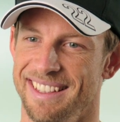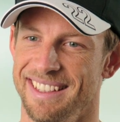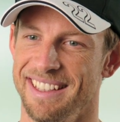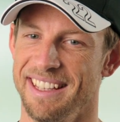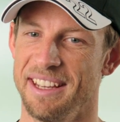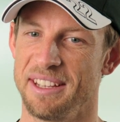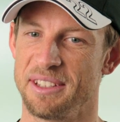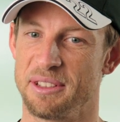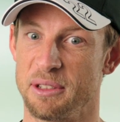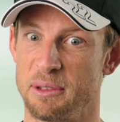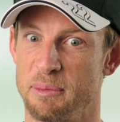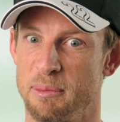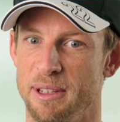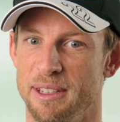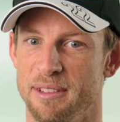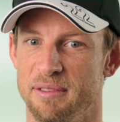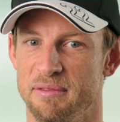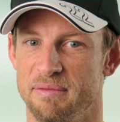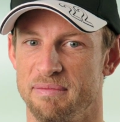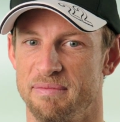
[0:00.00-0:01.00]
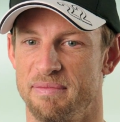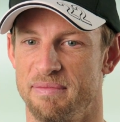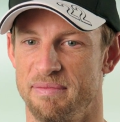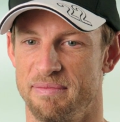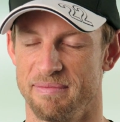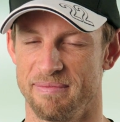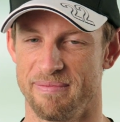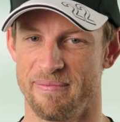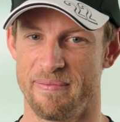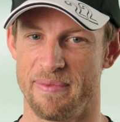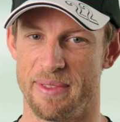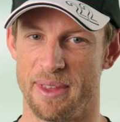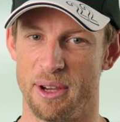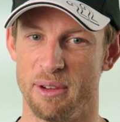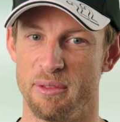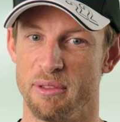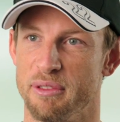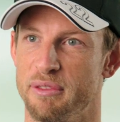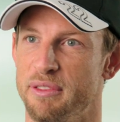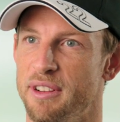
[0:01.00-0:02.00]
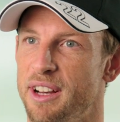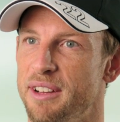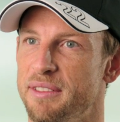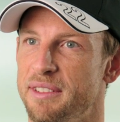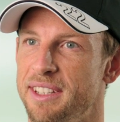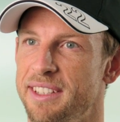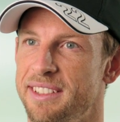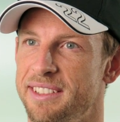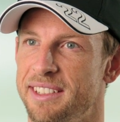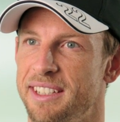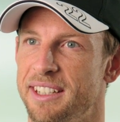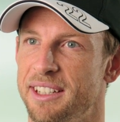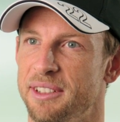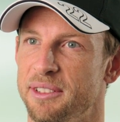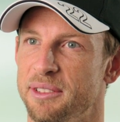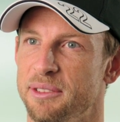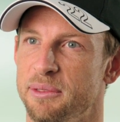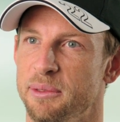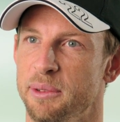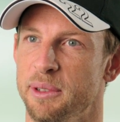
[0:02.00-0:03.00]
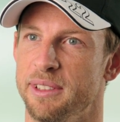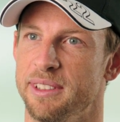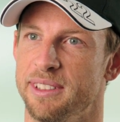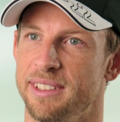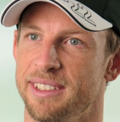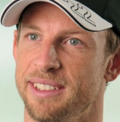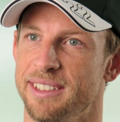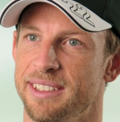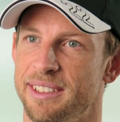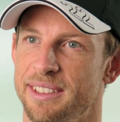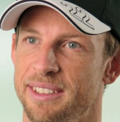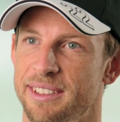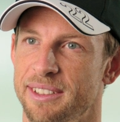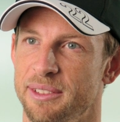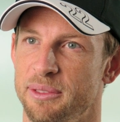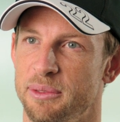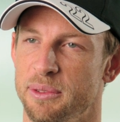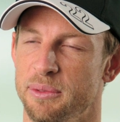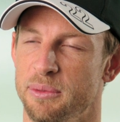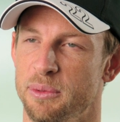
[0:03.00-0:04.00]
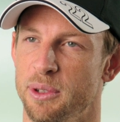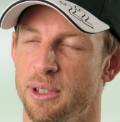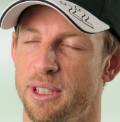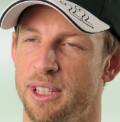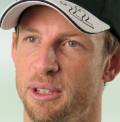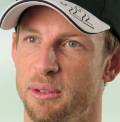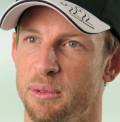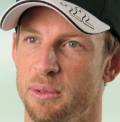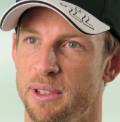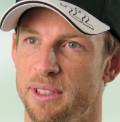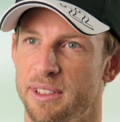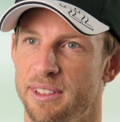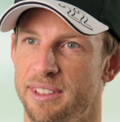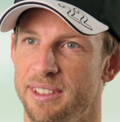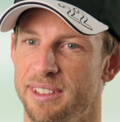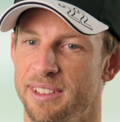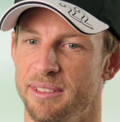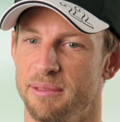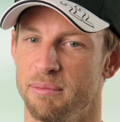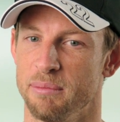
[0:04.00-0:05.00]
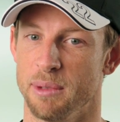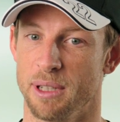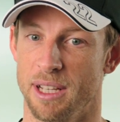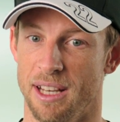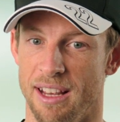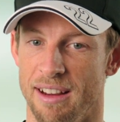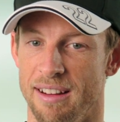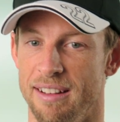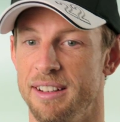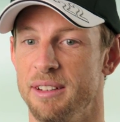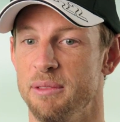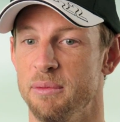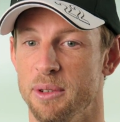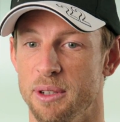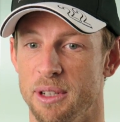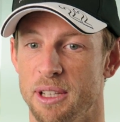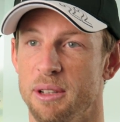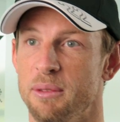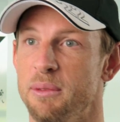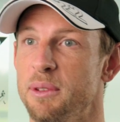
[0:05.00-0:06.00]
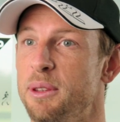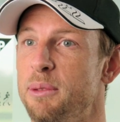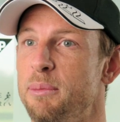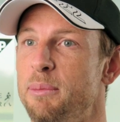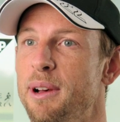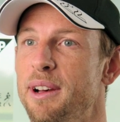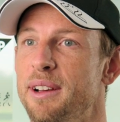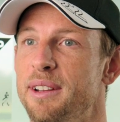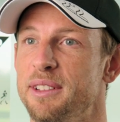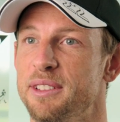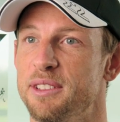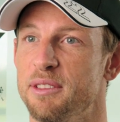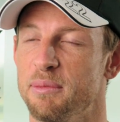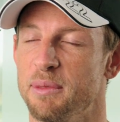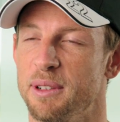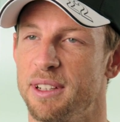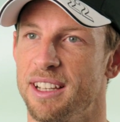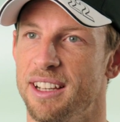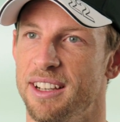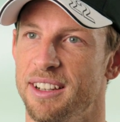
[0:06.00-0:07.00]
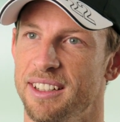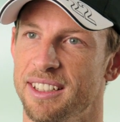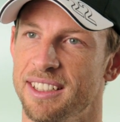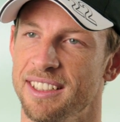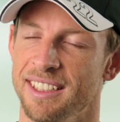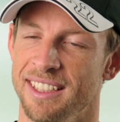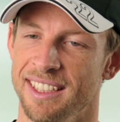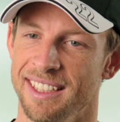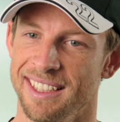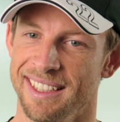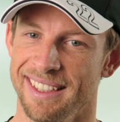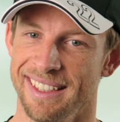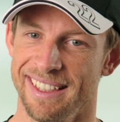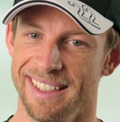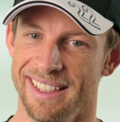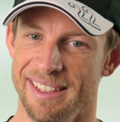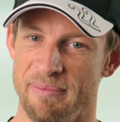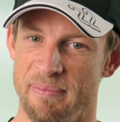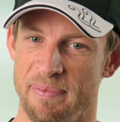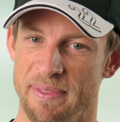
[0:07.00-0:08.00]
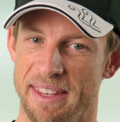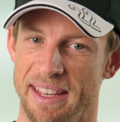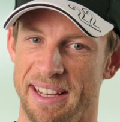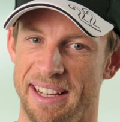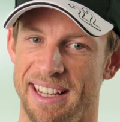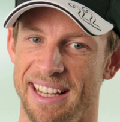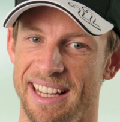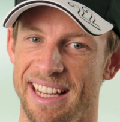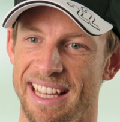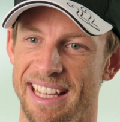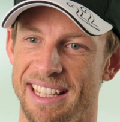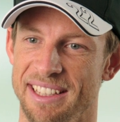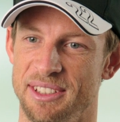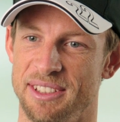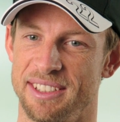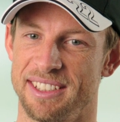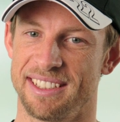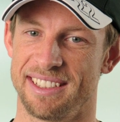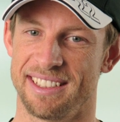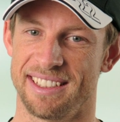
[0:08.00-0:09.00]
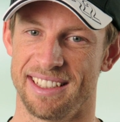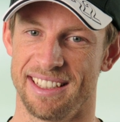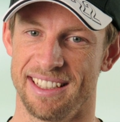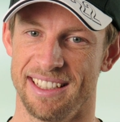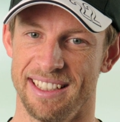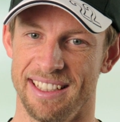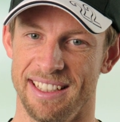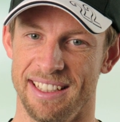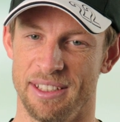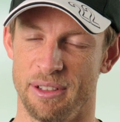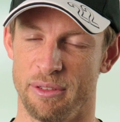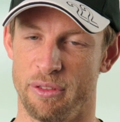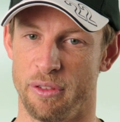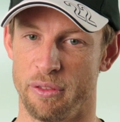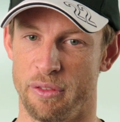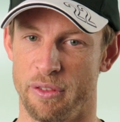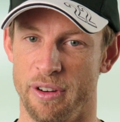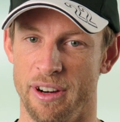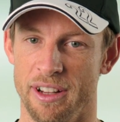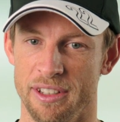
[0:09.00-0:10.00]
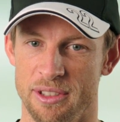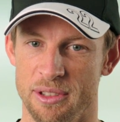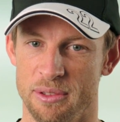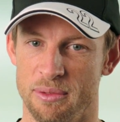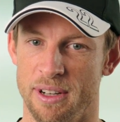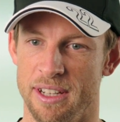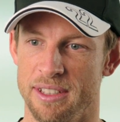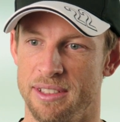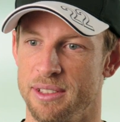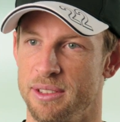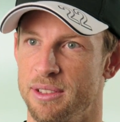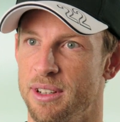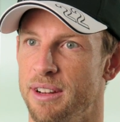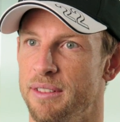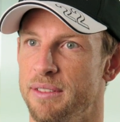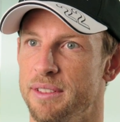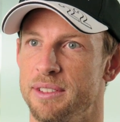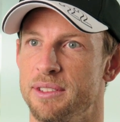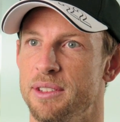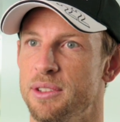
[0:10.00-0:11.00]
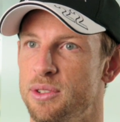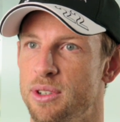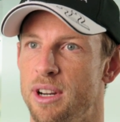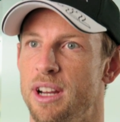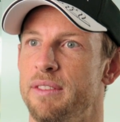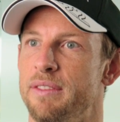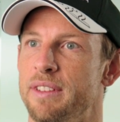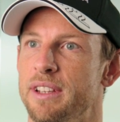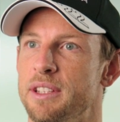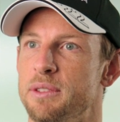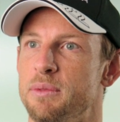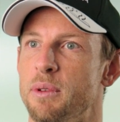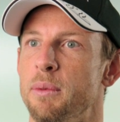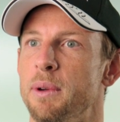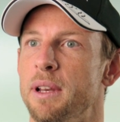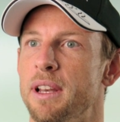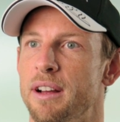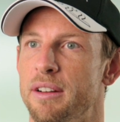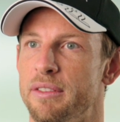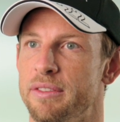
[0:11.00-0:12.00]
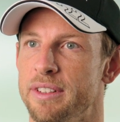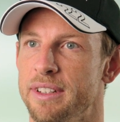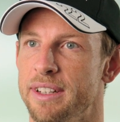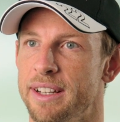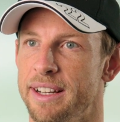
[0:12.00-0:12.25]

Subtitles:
Yeah, so it's been over 5 years now with working with McLaren and working with the partners of McLaren. It's for us as racing drivers, the driving is what we love,